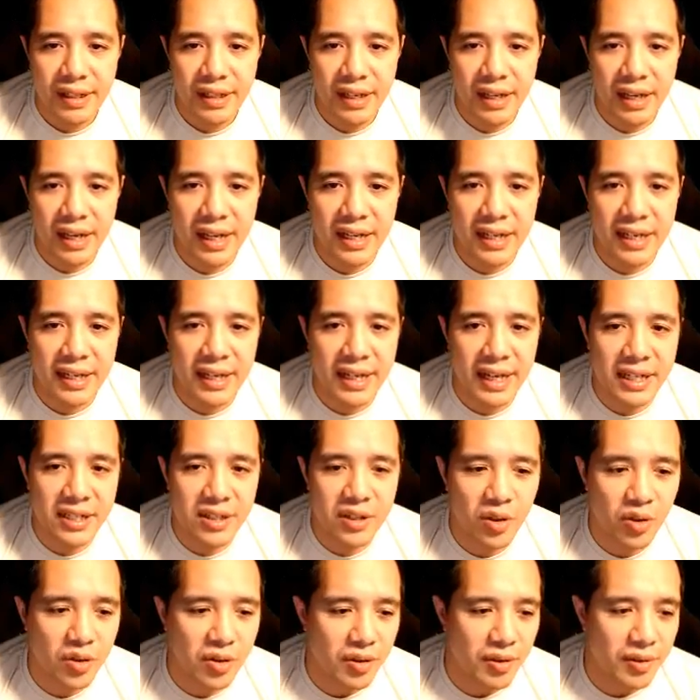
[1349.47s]
I guess
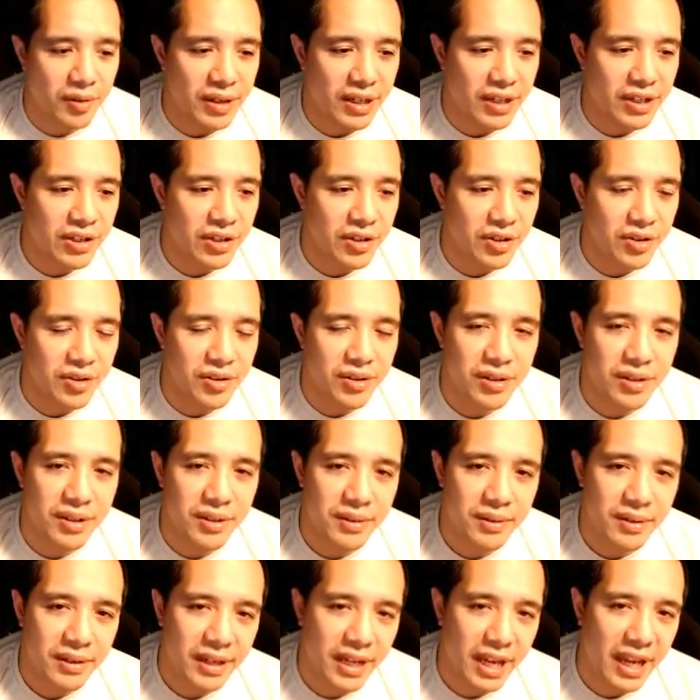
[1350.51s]
those are issues
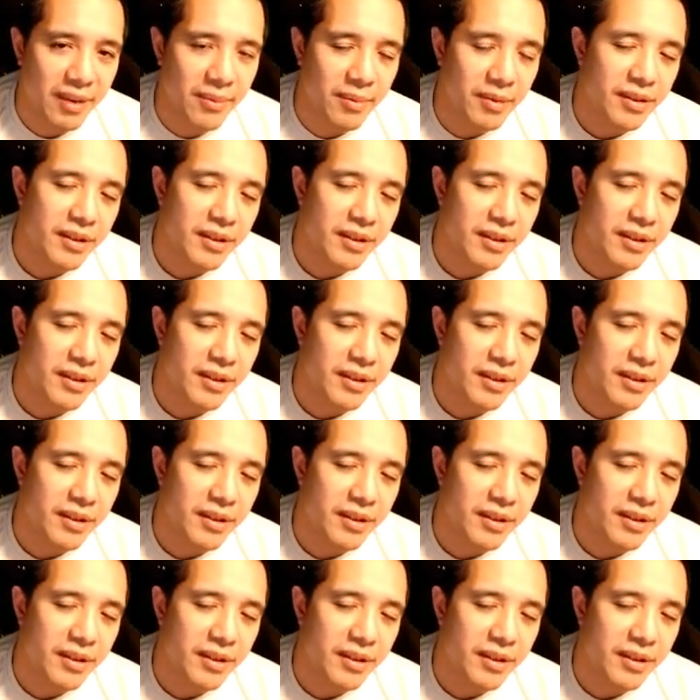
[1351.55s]
came,